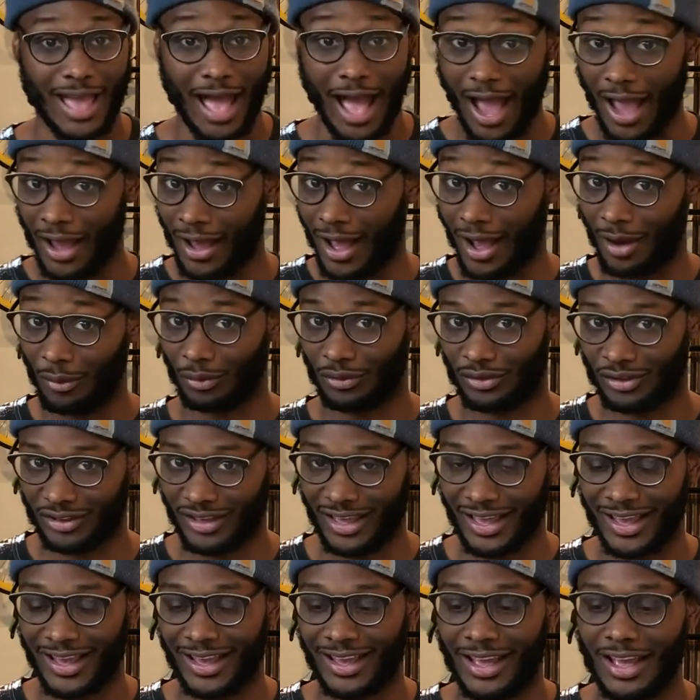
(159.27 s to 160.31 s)
I would
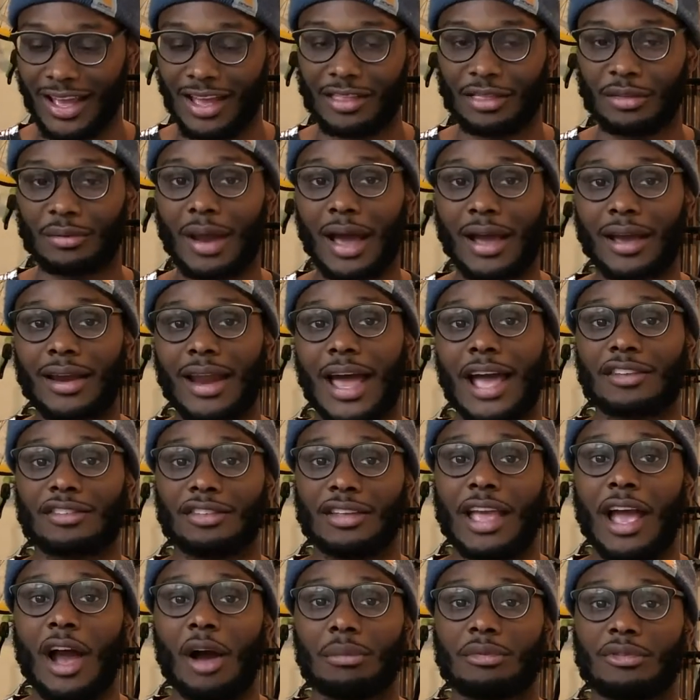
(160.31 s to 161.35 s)
say they're not going to
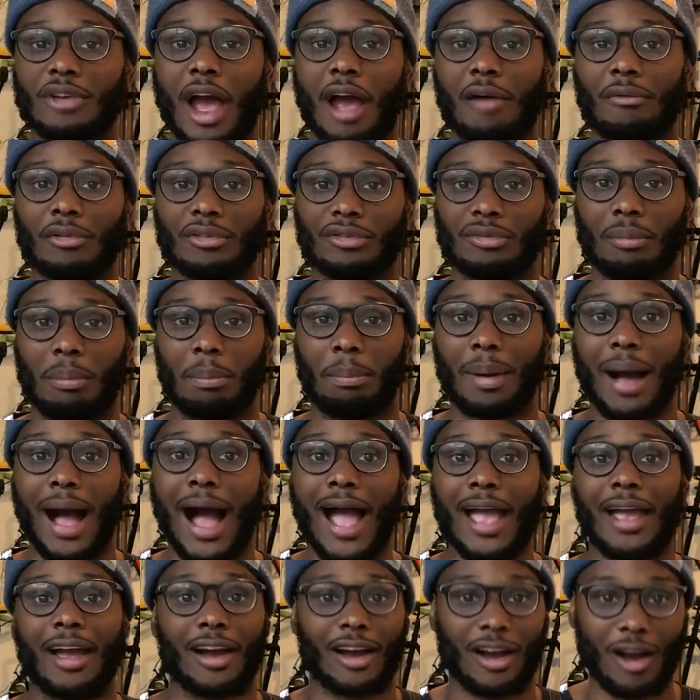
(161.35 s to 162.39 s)
actually help drivers
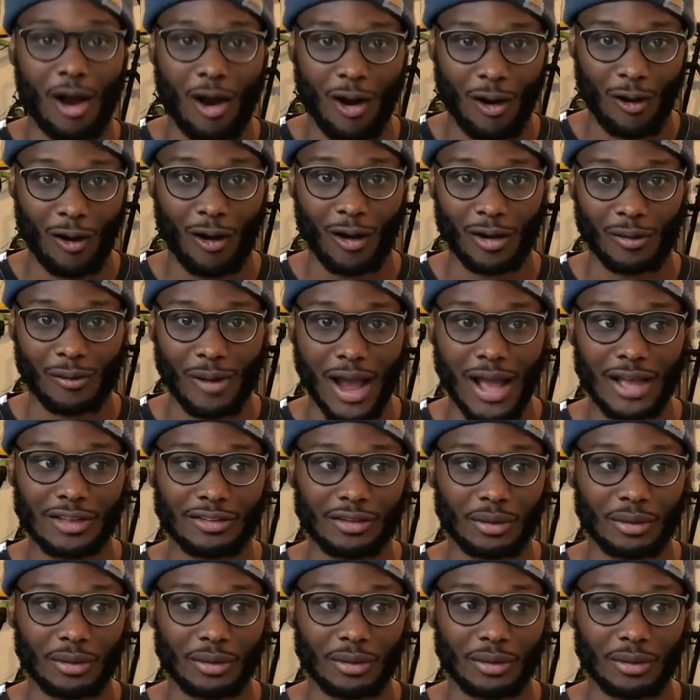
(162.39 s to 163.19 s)
buy a car, right?